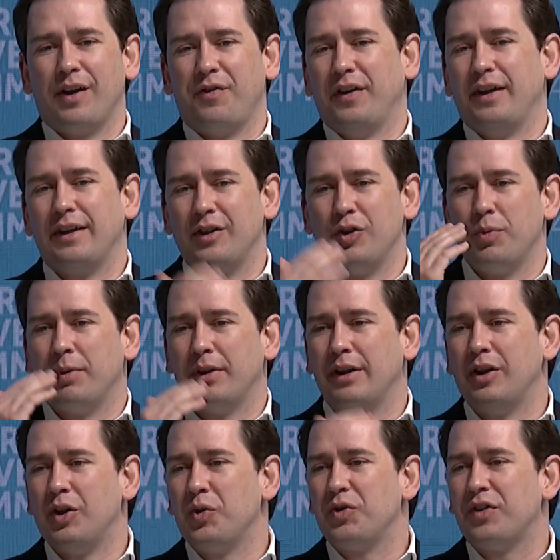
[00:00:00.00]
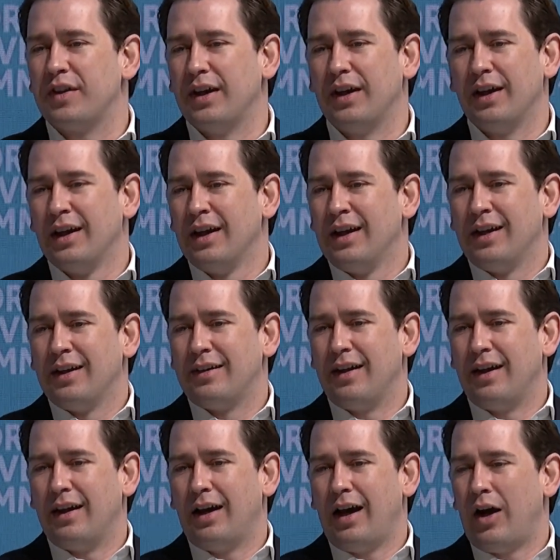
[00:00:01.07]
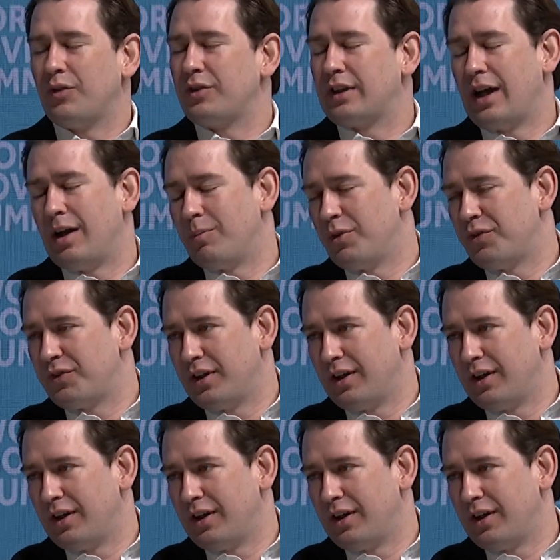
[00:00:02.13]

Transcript: I think nobody knows the, the outcome of